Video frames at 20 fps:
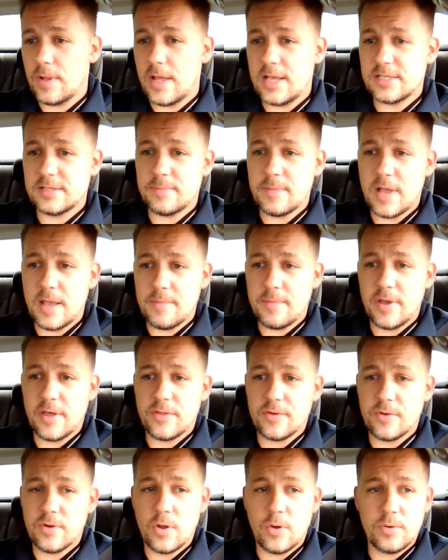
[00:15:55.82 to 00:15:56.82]
as my
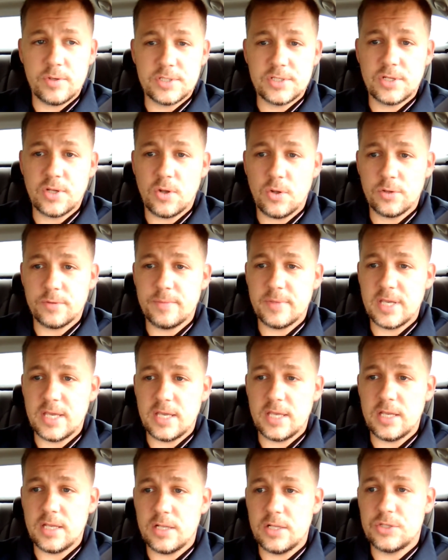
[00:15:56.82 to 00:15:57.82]
mother always told
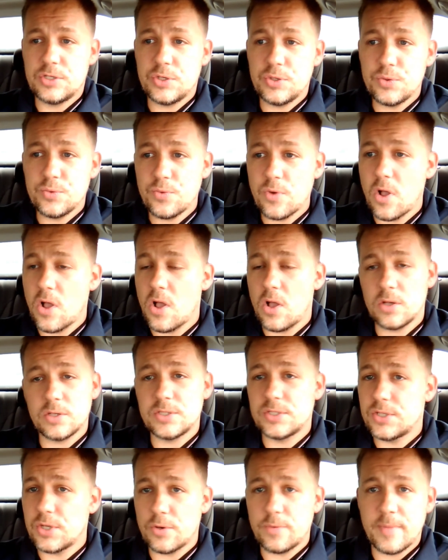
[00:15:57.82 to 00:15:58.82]
me, two
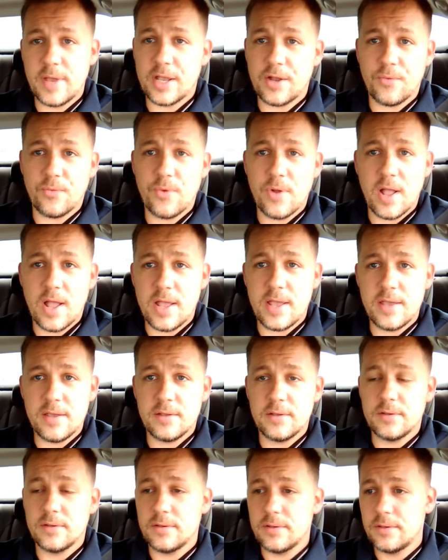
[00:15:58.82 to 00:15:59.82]
wrongs don't make a right.
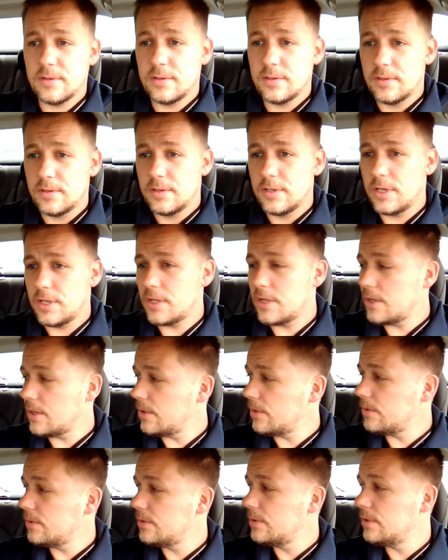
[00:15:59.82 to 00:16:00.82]
You
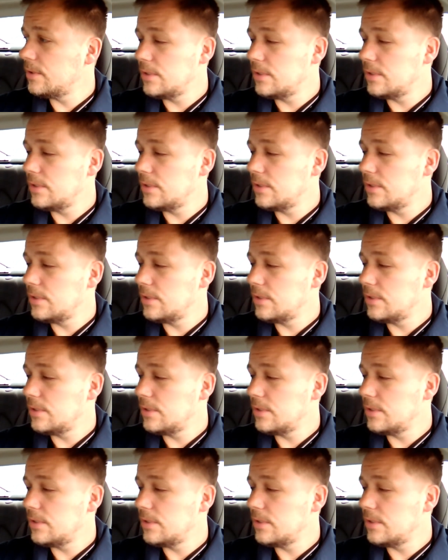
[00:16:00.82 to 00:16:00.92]
know,